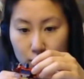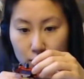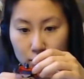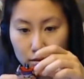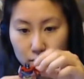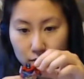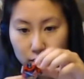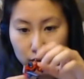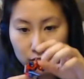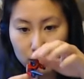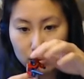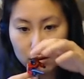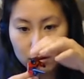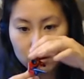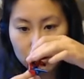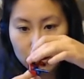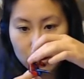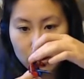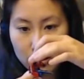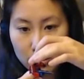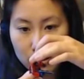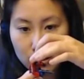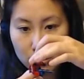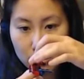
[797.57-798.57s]
Like his
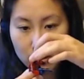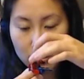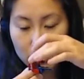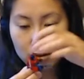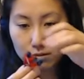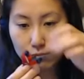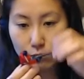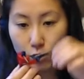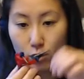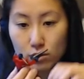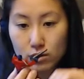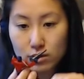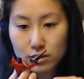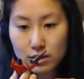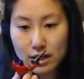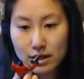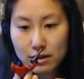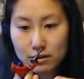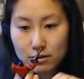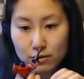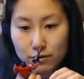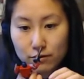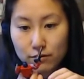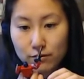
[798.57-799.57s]
smokestacks
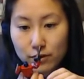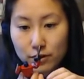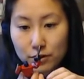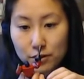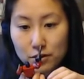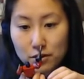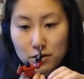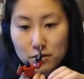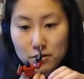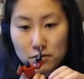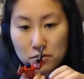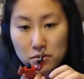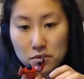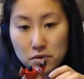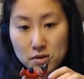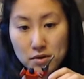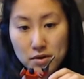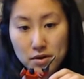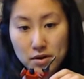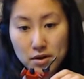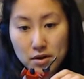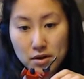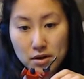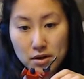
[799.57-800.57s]
are fine.
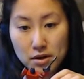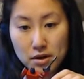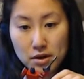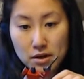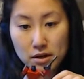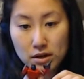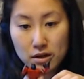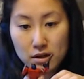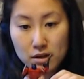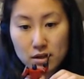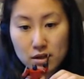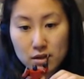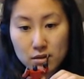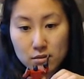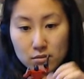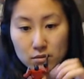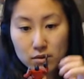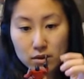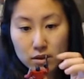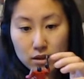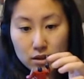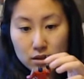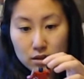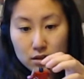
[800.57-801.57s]
Yeah,
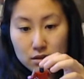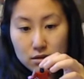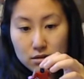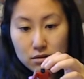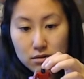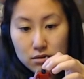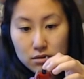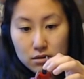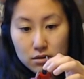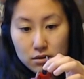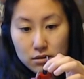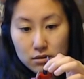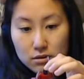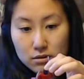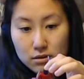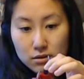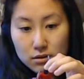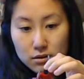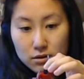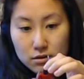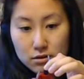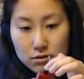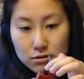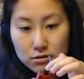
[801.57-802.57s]
I think it's just because
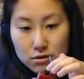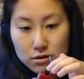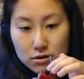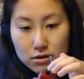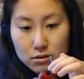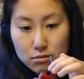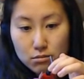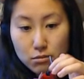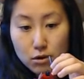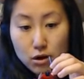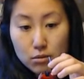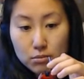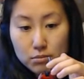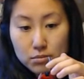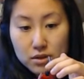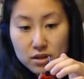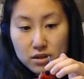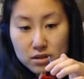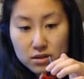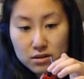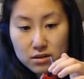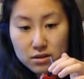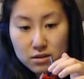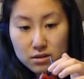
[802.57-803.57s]
they're such small
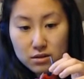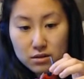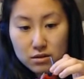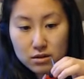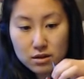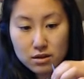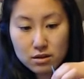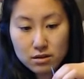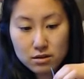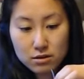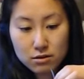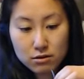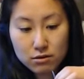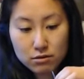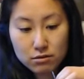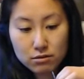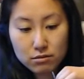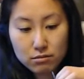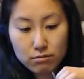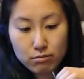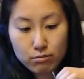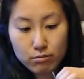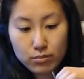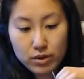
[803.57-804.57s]
pieces, it's easier to
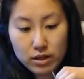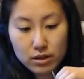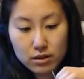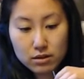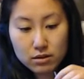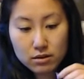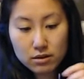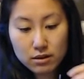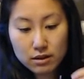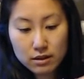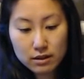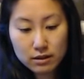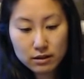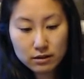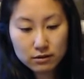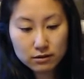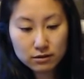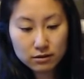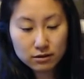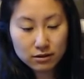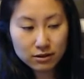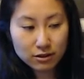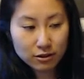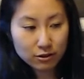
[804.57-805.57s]
bend. I
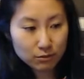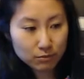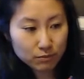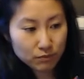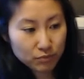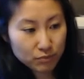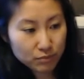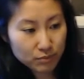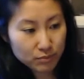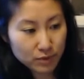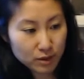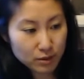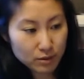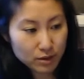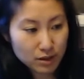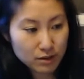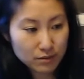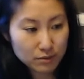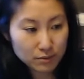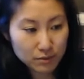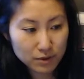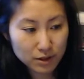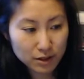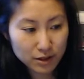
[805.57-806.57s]
don't know. You know, I have
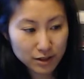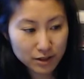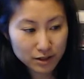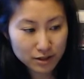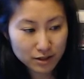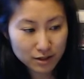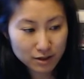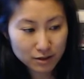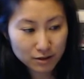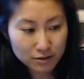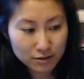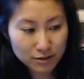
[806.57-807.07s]
them lie down.